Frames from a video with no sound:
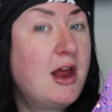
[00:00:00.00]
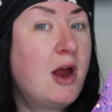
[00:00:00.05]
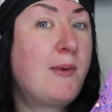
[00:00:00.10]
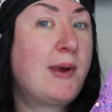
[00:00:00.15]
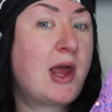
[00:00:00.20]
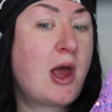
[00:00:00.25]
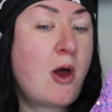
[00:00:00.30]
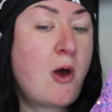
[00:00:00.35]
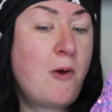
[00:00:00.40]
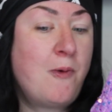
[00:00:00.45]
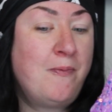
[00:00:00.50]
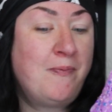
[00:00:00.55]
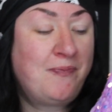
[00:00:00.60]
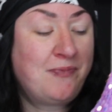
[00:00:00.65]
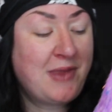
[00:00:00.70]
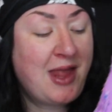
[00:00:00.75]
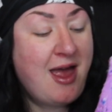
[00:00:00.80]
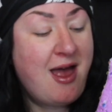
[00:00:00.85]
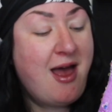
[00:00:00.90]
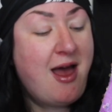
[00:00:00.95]
There we go.
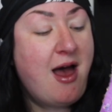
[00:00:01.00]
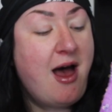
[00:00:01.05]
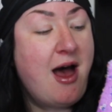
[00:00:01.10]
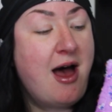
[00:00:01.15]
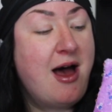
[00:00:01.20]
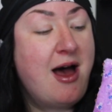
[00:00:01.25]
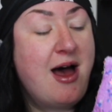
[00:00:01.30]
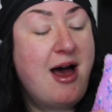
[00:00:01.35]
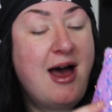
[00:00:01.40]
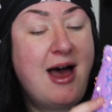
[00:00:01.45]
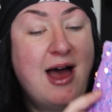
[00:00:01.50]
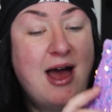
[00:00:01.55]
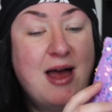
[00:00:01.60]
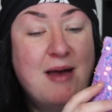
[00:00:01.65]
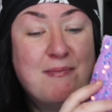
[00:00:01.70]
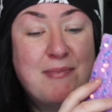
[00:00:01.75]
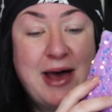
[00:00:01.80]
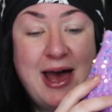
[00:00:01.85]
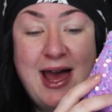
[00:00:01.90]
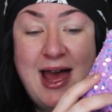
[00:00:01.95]

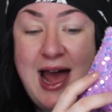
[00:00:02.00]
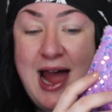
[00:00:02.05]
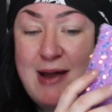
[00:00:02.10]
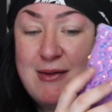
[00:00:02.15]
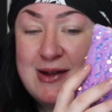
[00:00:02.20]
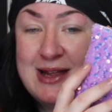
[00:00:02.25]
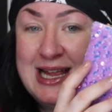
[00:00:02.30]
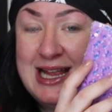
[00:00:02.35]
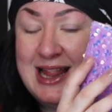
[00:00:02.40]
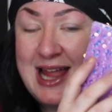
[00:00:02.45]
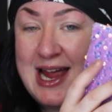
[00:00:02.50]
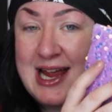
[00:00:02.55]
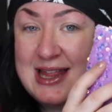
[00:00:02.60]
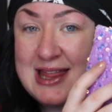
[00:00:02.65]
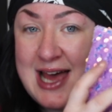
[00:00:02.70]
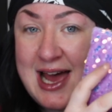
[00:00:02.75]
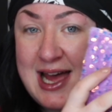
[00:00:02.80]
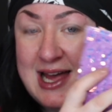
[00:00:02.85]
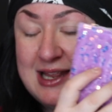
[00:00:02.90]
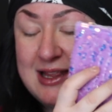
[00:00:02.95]
But I really like
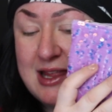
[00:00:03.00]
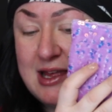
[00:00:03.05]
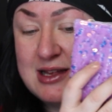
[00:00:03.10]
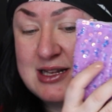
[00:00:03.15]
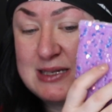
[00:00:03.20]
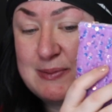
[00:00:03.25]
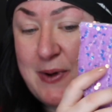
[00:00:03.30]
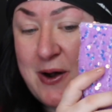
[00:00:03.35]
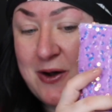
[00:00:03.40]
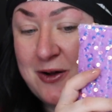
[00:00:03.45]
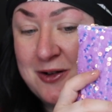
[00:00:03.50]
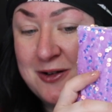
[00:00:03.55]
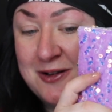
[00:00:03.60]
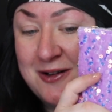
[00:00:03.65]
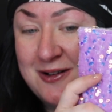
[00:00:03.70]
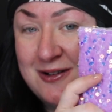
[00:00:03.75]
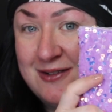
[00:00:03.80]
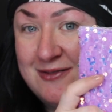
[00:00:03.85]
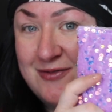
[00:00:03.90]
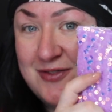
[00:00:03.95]
that the
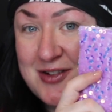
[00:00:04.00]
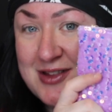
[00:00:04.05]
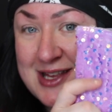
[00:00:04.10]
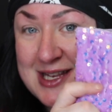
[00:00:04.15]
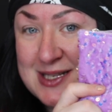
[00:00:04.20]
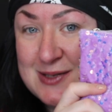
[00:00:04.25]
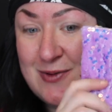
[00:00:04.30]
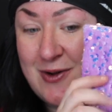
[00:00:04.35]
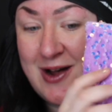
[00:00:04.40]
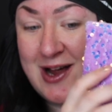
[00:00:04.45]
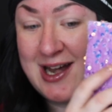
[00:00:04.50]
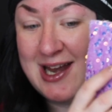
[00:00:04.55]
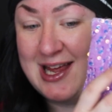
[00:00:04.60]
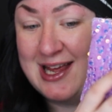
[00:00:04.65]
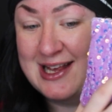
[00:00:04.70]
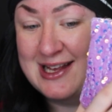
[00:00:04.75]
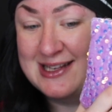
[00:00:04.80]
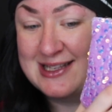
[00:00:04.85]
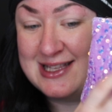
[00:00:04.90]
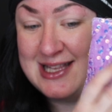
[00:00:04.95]
sparkle for this one
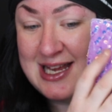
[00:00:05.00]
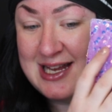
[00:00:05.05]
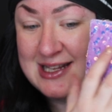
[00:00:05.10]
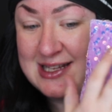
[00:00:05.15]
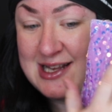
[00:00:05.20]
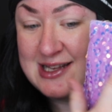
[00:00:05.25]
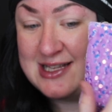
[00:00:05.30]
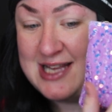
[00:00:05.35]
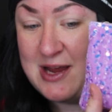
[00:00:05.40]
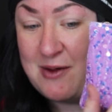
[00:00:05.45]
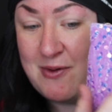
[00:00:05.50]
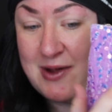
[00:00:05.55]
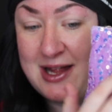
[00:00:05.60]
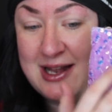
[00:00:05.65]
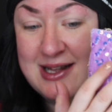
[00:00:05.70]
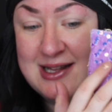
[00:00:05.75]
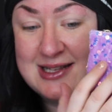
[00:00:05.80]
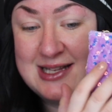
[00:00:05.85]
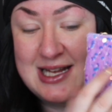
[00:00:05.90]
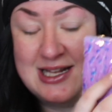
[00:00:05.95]
is these
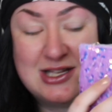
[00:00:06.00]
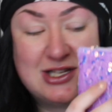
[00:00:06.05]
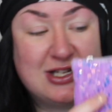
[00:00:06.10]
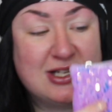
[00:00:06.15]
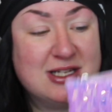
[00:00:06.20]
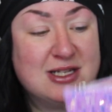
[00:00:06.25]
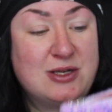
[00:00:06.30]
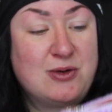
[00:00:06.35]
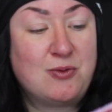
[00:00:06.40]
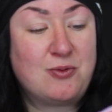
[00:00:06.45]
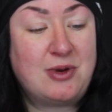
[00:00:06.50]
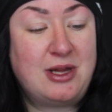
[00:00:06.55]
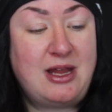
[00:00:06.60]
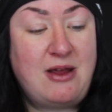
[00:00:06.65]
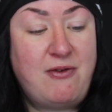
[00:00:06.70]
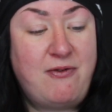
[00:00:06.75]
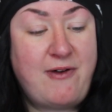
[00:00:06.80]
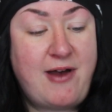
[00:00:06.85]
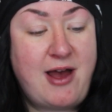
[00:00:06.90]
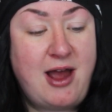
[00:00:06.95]
sequins. It's just
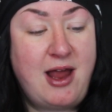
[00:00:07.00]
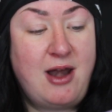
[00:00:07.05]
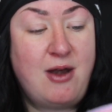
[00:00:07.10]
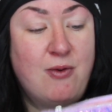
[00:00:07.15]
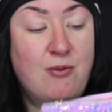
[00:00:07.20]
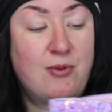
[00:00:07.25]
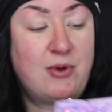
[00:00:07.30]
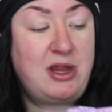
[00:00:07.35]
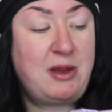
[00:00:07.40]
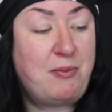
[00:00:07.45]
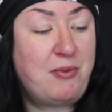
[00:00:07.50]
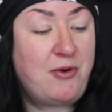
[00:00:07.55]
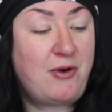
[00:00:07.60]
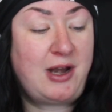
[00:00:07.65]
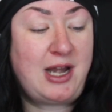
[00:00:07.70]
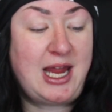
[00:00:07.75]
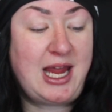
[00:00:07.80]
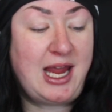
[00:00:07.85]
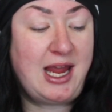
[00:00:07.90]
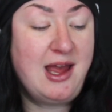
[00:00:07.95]
really fun, really
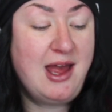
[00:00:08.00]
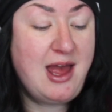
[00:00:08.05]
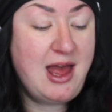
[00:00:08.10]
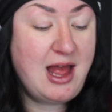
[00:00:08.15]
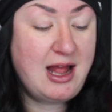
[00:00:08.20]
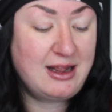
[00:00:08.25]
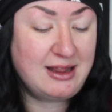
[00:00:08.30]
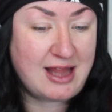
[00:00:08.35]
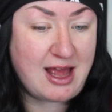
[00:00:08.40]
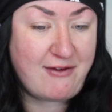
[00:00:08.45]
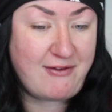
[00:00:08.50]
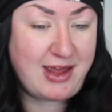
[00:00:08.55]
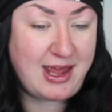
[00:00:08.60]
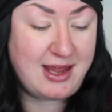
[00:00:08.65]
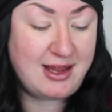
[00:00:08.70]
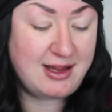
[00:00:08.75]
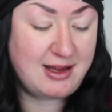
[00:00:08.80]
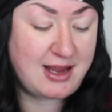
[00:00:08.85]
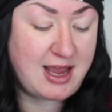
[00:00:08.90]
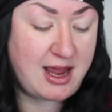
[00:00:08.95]
pretty. Love
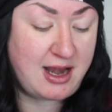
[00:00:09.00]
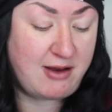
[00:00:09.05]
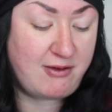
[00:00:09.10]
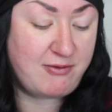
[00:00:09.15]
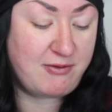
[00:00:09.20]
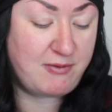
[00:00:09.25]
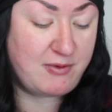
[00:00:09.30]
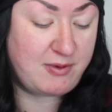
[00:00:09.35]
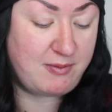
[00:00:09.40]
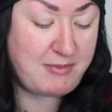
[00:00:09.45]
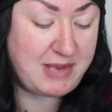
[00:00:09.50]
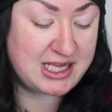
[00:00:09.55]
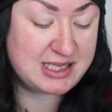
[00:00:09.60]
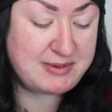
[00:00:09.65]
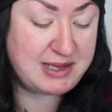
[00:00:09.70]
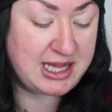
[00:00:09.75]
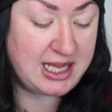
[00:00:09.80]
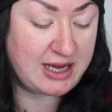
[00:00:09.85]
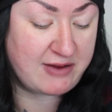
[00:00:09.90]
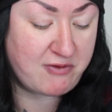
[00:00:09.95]
it. Kind of makes
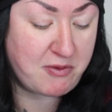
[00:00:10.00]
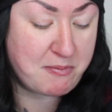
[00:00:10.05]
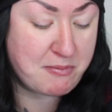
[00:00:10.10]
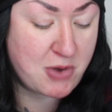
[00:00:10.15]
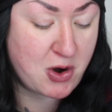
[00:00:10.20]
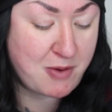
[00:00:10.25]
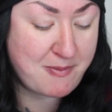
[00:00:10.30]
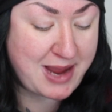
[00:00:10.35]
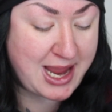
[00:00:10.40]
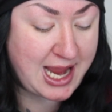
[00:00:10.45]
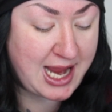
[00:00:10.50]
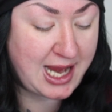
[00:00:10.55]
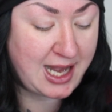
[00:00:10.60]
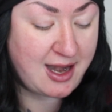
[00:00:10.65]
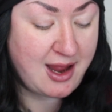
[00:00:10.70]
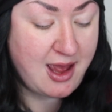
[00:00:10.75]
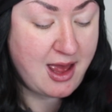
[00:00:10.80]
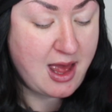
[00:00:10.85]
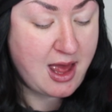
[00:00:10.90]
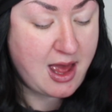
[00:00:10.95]
me think of a mermaid.